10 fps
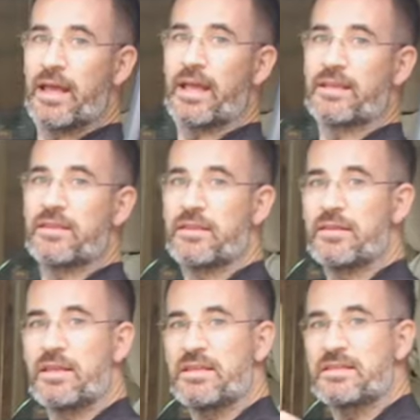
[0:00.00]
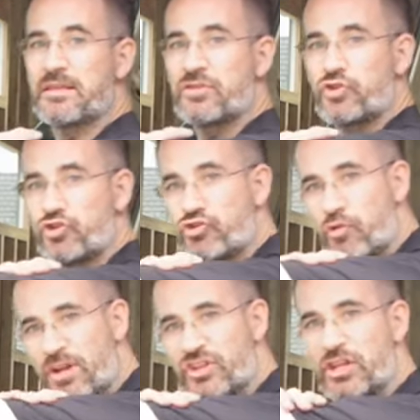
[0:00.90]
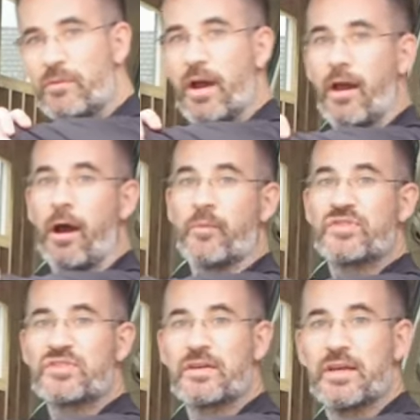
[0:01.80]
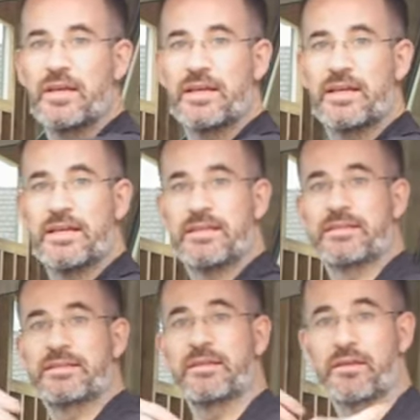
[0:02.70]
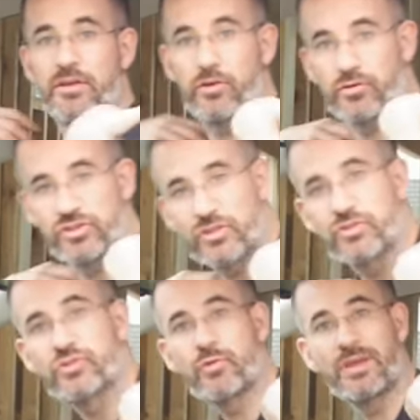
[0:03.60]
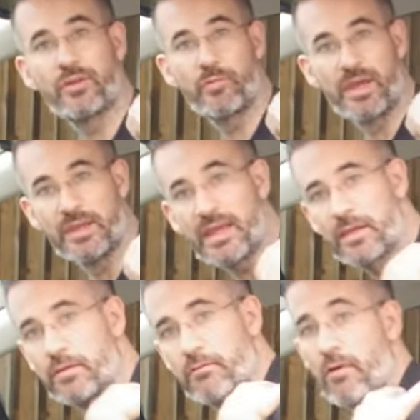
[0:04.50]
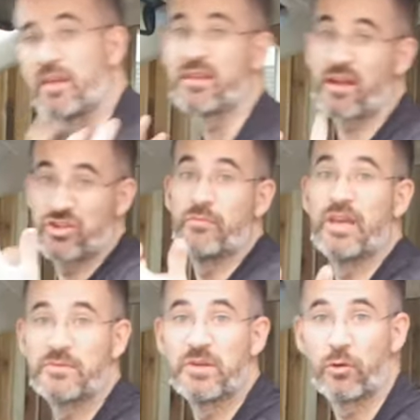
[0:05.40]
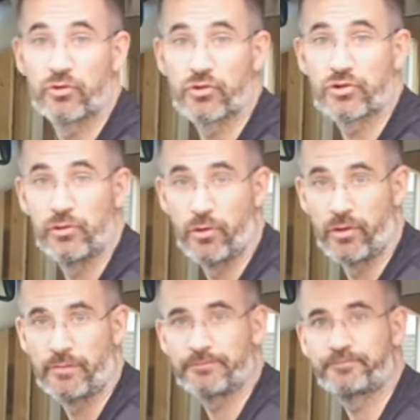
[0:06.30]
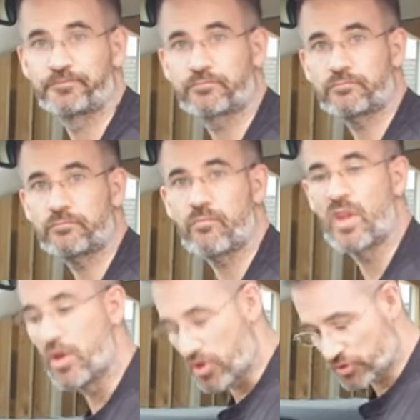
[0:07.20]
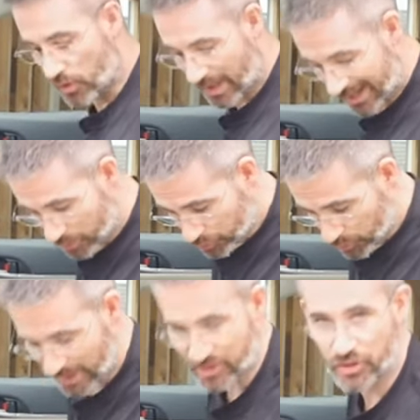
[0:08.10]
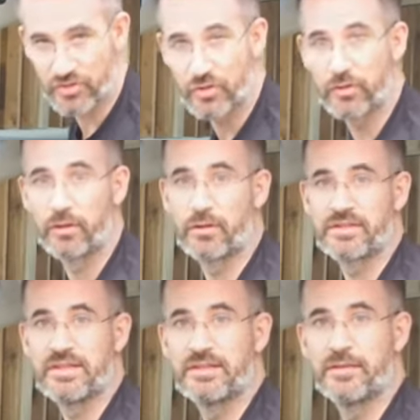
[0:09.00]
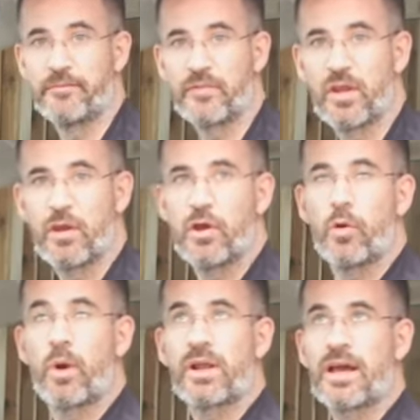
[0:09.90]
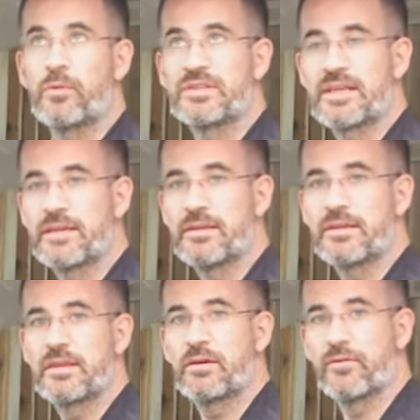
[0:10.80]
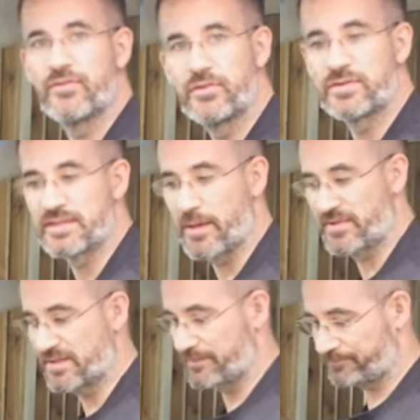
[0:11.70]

And this stretching my arms is constant strain on my neck, and it actually makes me also slower. So how do we adjust a car seat? Well, I would say there are a few steps.